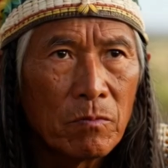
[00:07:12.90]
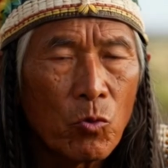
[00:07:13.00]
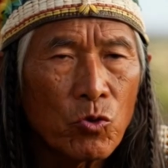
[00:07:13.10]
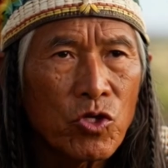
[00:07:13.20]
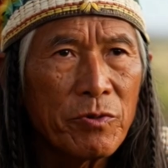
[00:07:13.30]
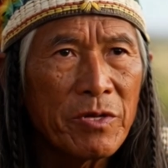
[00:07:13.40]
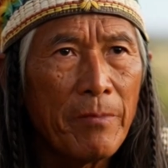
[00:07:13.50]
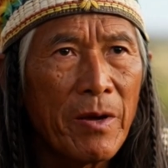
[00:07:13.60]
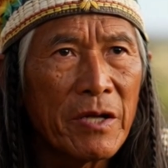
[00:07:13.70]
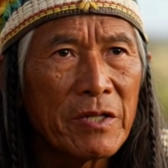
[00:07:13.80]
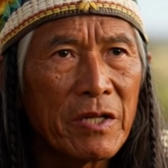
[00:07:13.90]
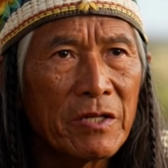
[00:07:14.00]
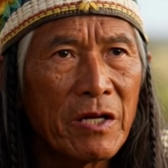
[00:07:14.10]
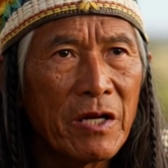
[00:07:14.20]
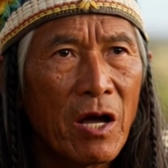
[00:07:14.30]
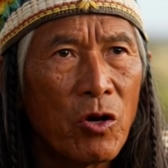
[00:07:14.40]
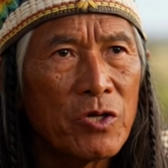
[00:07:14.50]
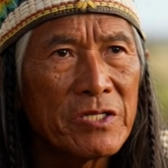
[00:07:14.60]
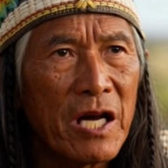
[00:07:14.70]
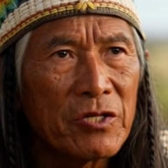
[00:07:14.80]
The ultra-stable oscillator
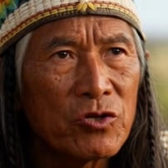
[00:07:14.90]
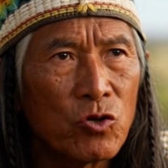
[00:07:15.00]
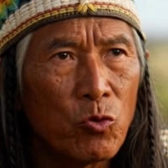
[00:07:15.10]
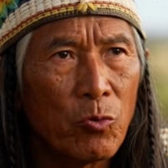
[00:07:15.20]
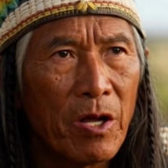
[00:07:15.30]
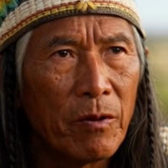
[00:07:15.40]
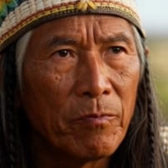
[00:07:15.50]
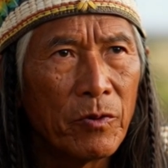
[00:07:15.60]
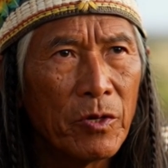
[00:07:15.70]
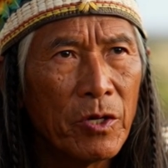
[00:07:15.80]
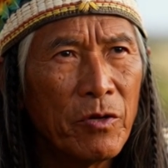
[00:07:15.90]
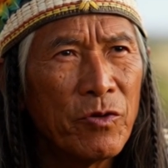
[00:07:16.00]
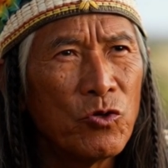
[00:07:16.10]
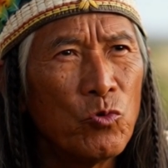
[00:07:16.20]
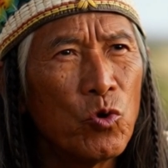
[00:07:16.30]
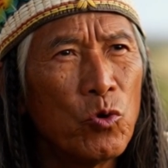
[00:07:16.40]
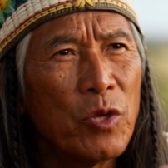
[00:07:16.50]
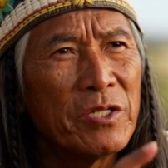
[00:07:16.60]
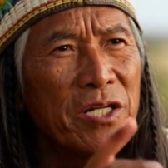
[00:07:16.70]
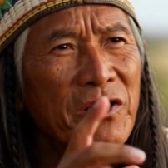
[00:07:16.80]
logs natural time, revealing a
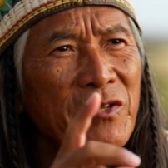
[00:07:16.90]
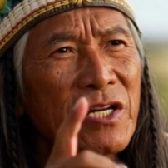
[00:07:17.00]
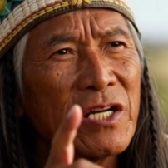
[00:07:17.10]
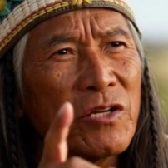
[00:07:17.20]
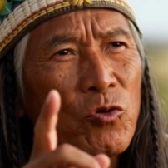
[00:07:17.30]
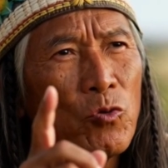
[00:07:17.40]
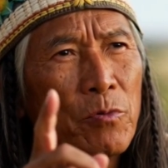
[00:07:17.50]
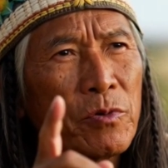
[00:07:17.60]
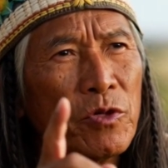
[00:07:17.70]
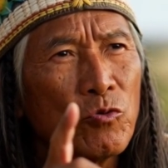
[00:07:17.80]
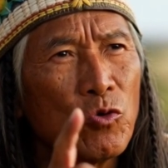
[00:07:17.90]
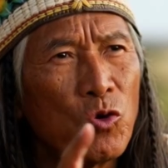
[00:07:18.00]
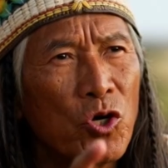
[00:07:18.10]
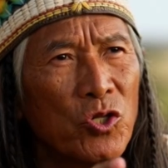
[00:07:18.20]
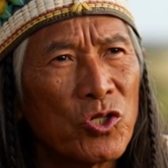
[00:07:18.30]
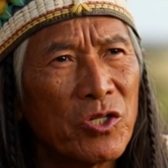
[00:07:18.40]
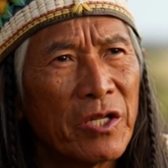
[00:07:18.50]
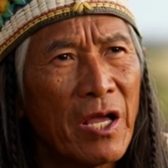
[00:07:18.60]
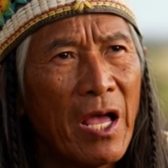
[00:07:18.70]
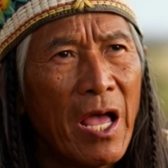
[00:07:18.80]
3.3-year discrepancy in Voyager's
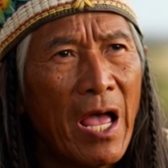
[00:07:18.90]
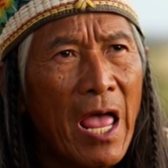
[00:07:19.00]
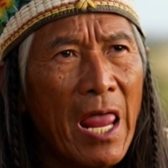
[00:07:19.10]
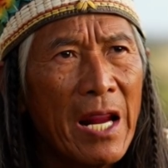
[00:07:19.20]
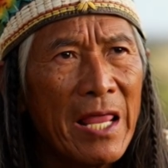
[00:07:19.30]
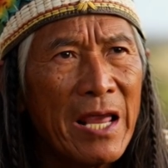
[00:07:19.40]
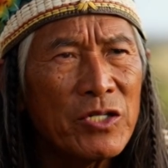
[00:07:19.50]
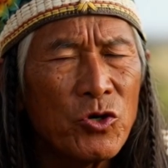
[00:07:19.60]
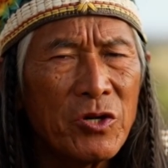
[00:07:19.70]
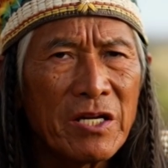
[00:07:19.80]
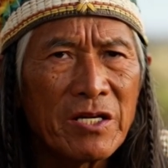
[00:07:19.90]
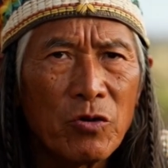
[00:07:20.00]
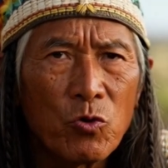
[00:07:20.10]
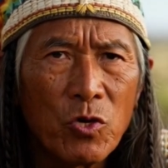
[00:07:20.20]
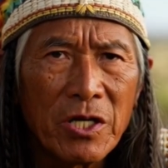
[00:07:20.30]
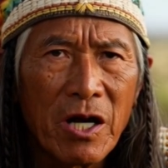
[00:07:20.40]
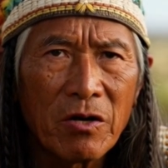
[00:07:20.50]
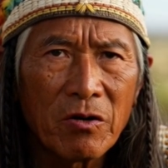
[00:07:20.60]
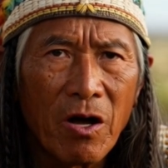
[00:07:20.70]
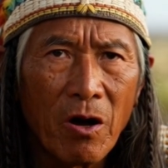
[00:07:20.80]
data. We must heed the unaltered
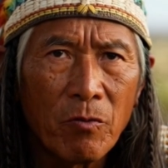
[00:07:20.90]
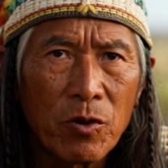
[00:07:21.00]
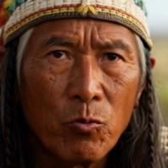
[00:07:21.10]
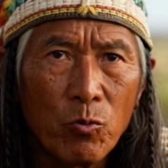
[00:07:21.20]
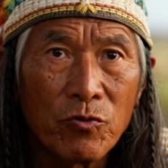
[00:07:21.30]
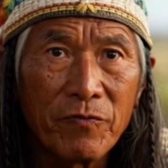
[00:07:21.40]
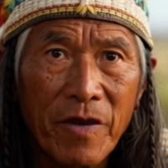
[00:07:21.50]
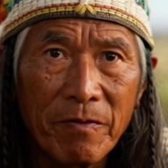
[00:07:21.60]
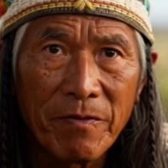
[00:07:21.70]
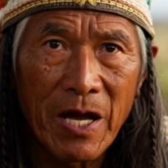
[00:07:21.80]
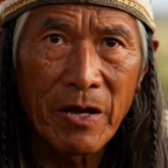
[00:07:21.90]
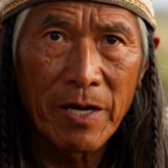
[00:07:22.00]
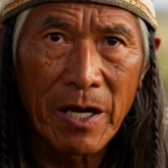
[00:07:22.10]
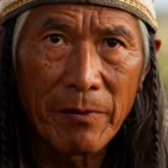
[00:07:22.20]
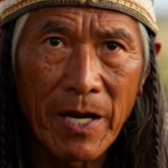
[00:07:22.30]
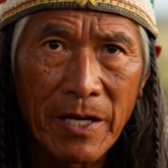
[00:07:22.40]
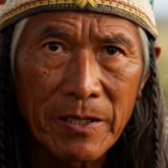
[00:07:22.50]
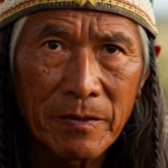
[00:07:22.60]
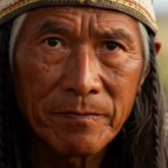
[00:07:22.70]
quartz logs before the phantom debt claims us.